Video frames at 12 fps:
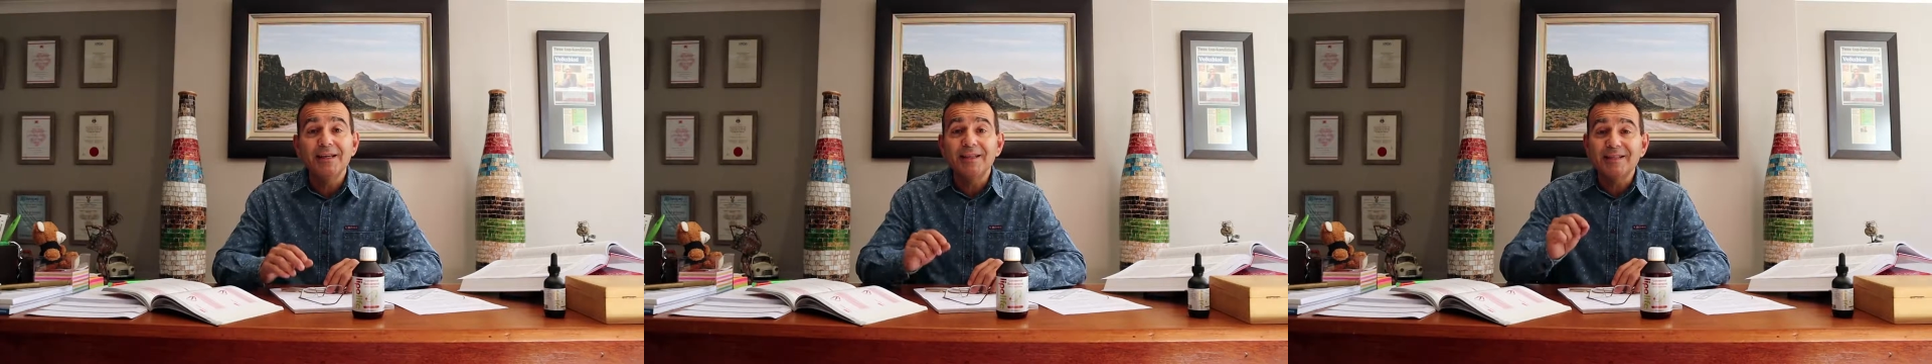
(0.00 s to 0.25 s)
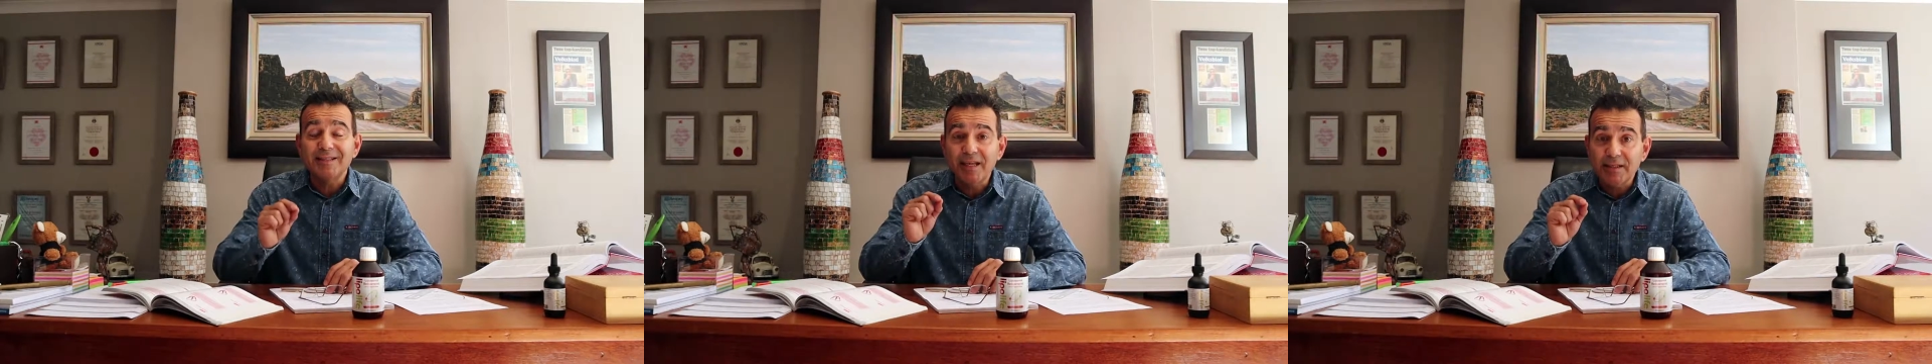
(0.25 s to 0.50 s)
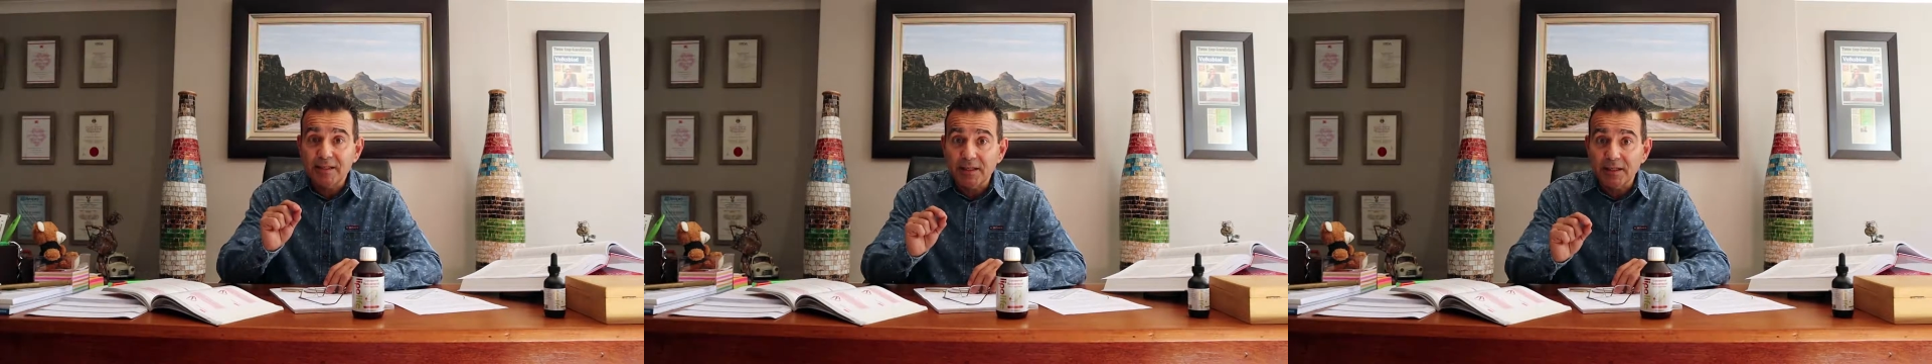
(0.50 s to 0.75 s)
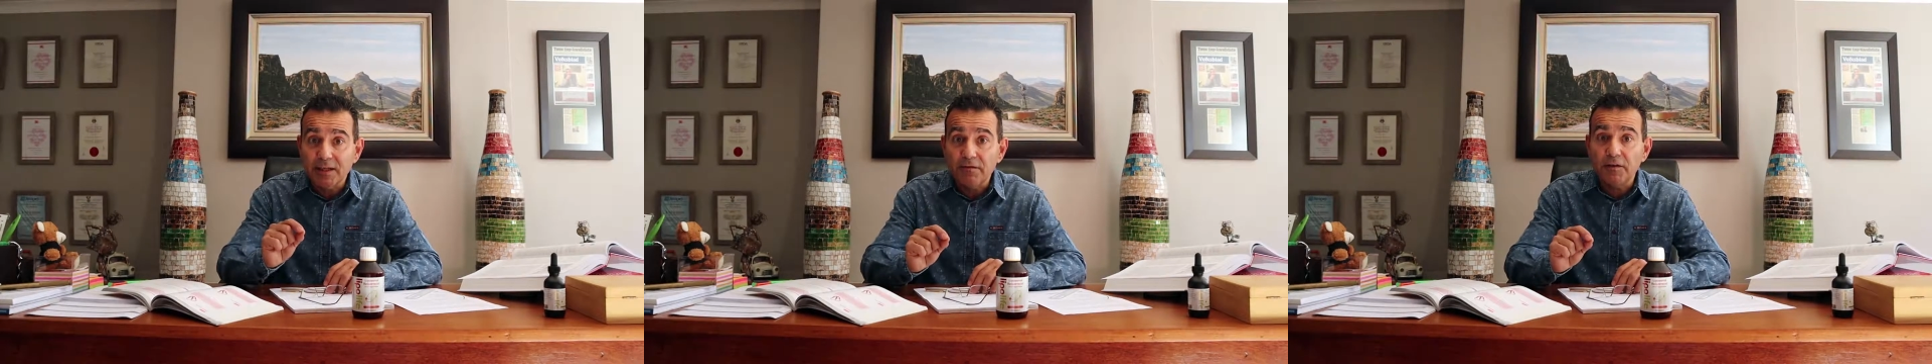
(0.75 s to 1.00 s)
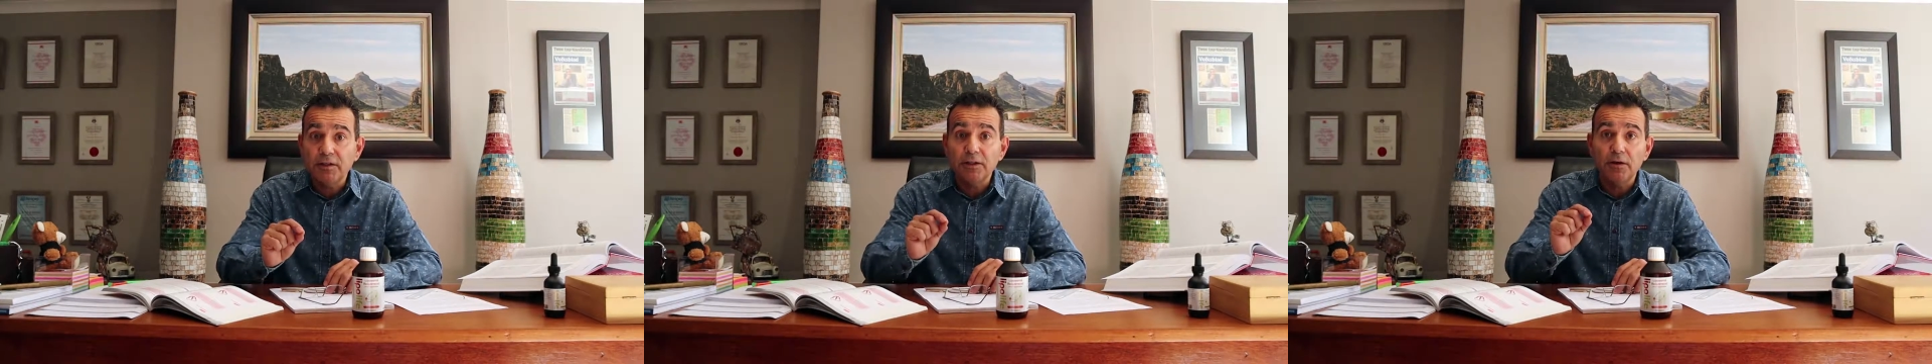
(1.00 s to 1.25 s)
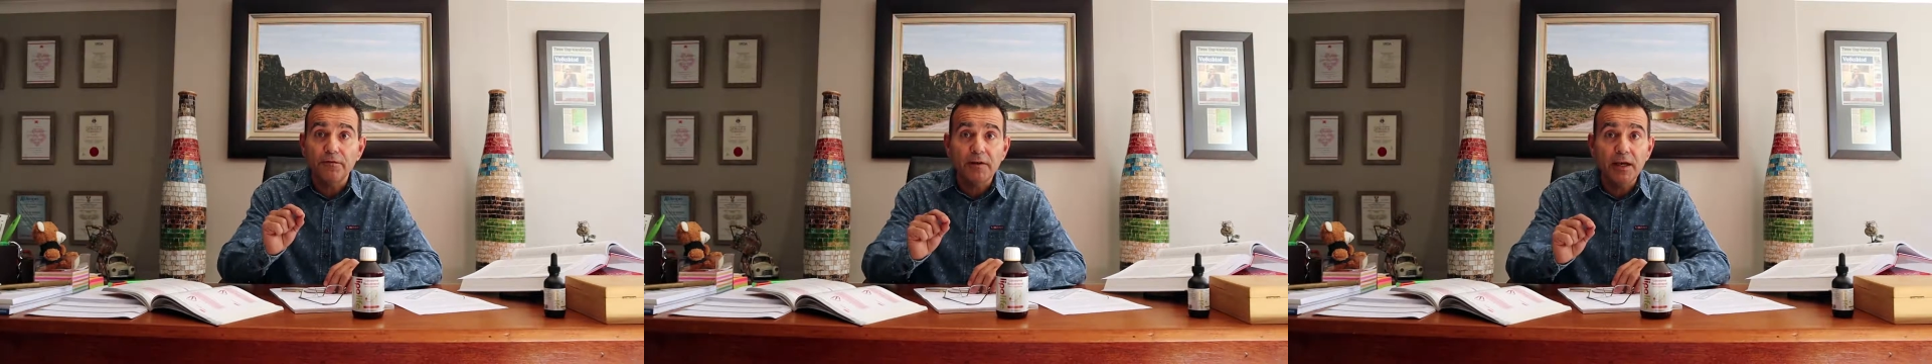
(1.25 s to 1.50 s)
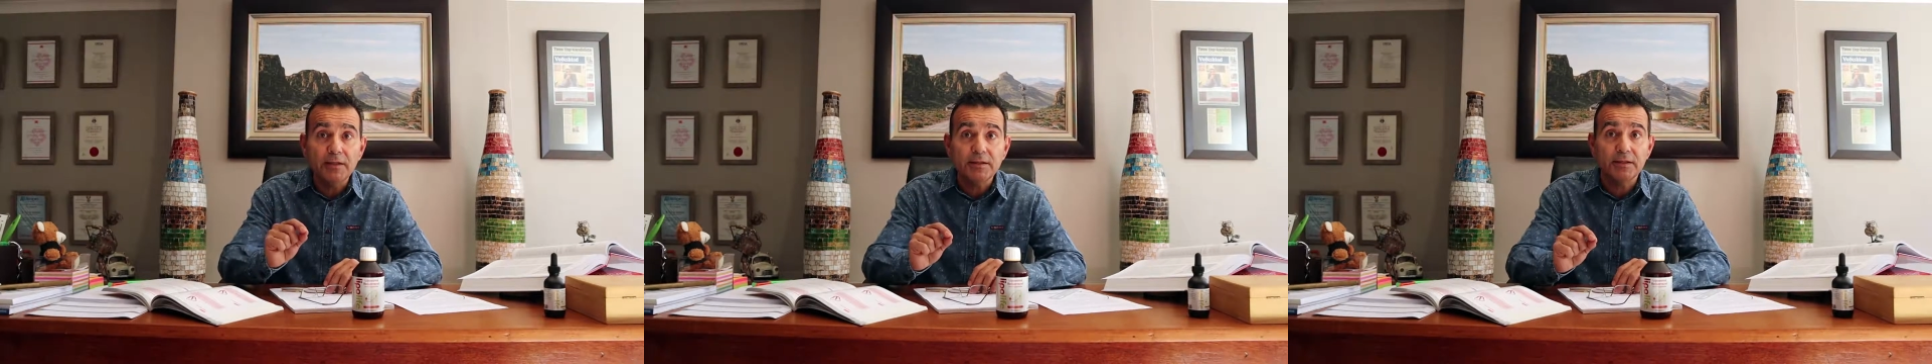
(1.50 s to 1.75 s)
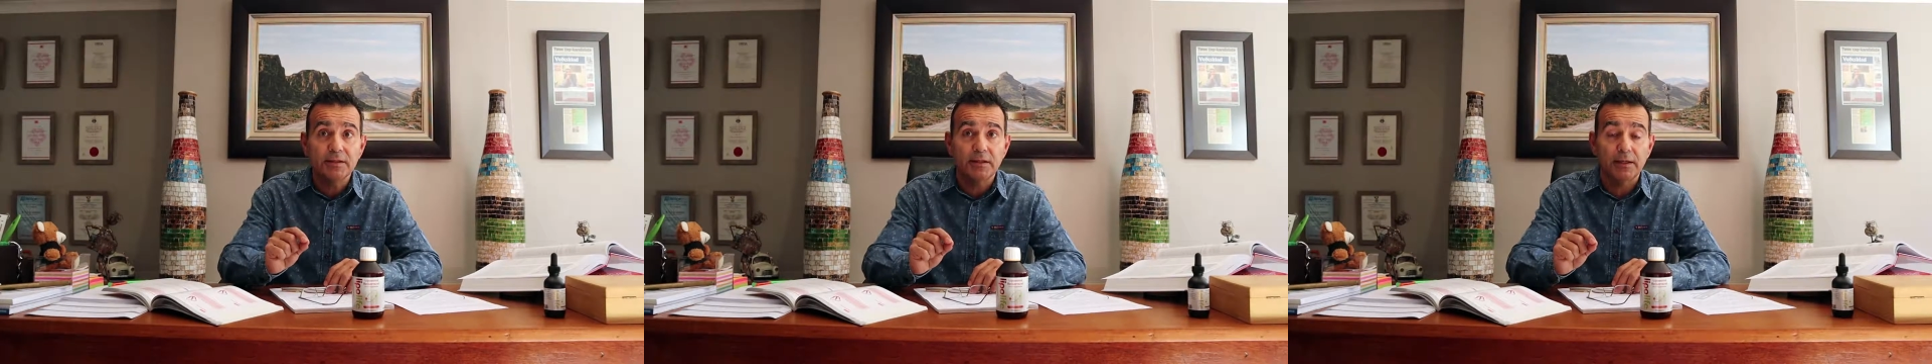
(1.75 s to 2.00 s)
the sensitivity of
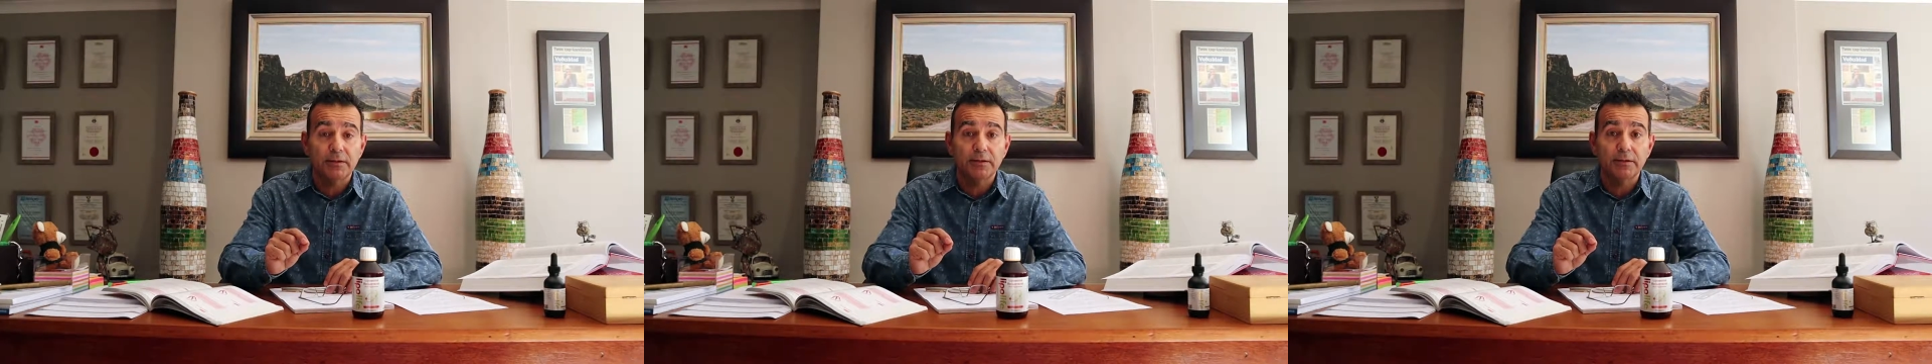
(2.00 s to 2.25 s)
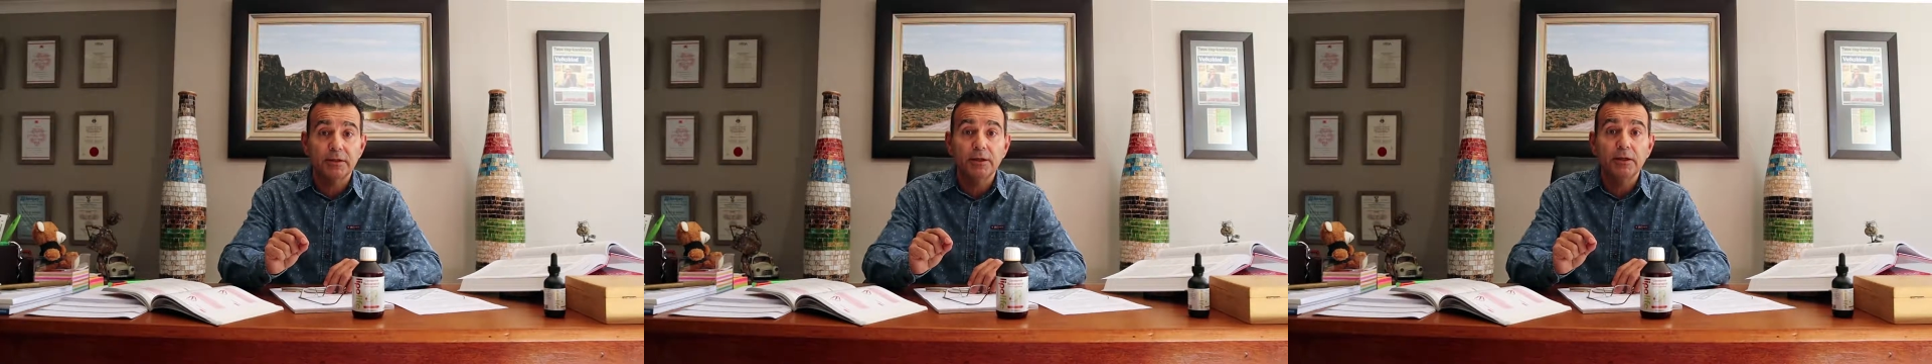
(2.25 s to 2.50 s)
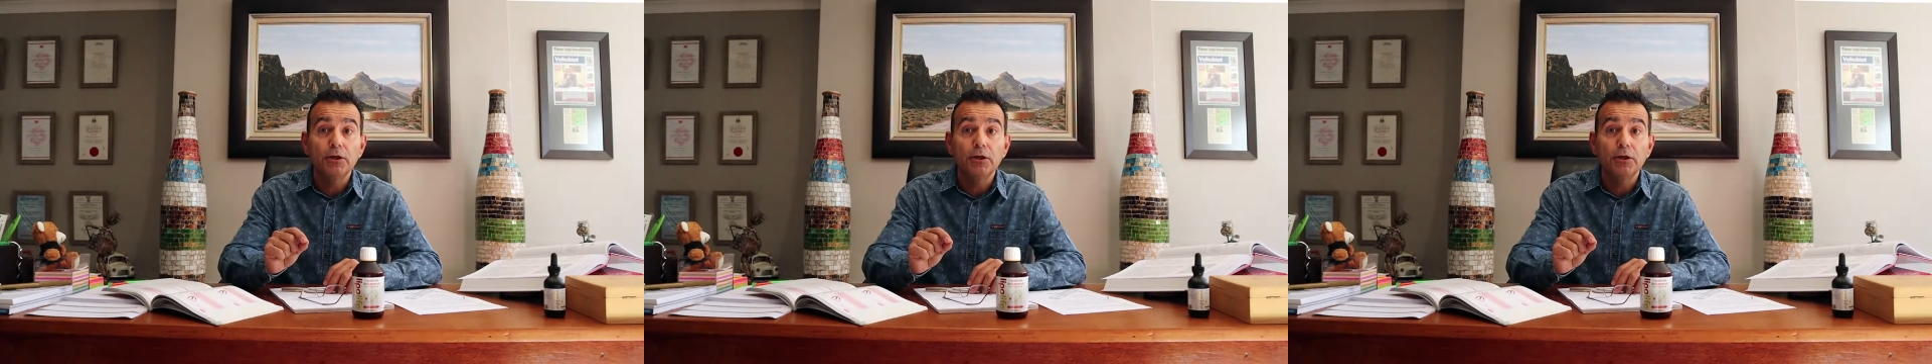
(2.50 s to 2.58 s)
cancer cells